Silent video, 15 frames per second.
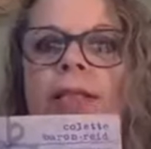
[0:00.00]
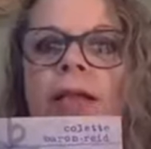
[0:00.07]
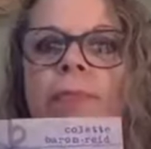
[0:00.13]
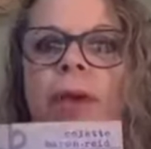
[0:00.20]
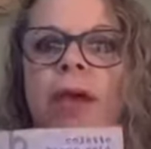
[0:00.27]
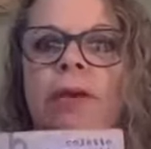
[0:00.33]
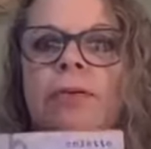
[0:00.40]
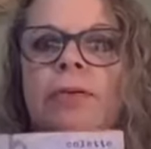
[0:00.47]
it's
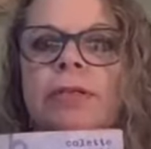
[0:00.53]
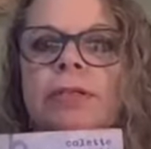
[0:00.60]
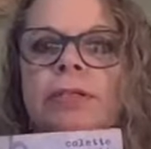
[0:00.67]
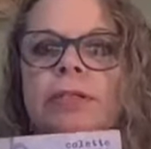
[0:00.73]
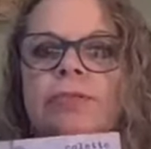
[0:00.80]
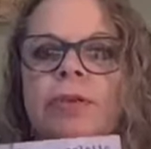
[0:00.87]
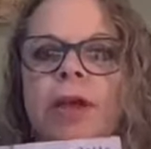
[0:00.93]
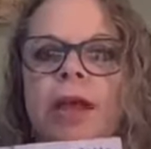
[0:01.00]
not backwards,
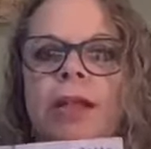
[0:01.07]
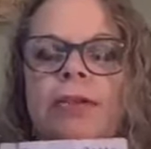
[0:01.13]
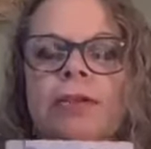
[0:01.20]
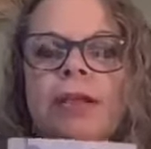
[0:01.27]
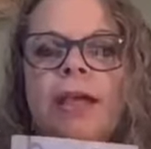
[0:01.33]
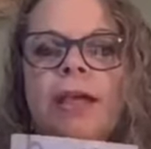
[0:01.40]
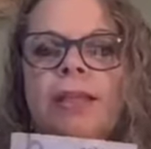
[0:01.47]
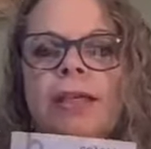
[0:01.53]
it's right.
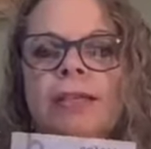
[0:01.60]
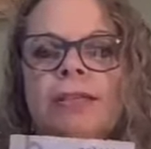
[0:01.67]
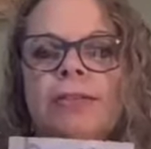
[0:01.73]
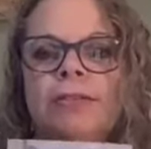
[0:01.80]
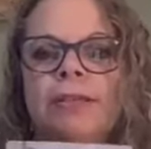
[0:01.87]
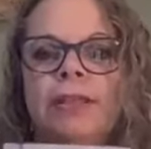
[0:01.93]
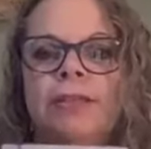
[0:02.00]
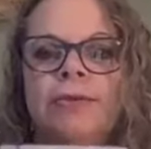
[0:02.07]
Okay,
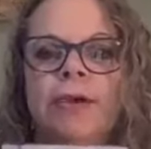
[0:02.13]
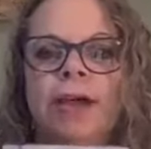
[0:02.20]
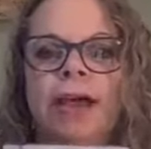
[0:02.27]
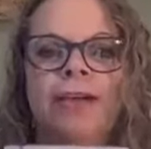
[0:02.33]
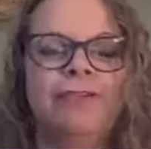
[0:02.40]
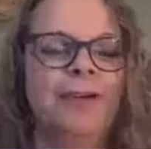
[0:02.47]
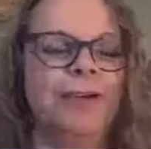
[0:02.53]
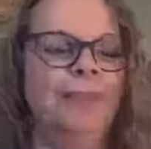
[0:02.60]
that's, that's why
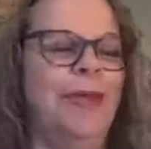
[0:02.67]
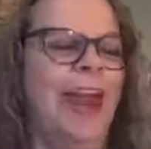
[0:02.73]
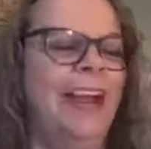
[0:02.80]
I feel